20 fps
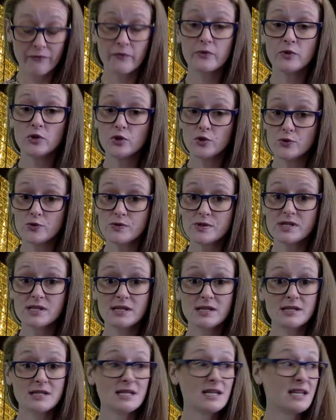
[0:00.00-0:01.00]
used
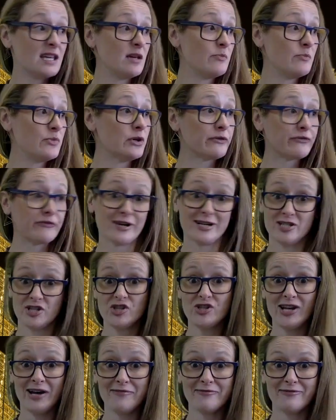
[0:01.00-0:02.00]
to keep your French
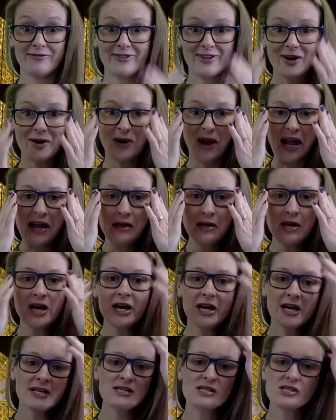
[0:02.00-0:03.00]
stuff, okay?
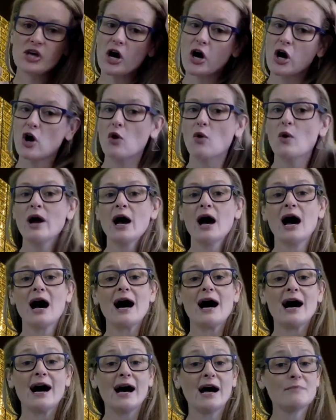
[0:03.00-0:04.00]
So
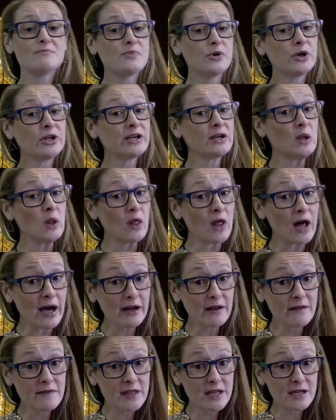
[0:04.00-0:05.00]
I'm putting a lot
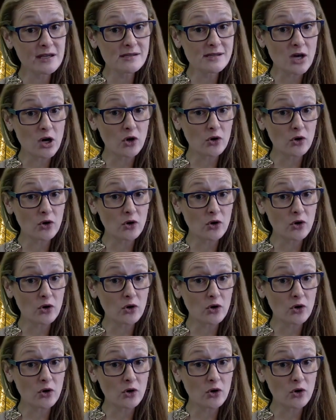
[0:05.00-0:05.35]
of things on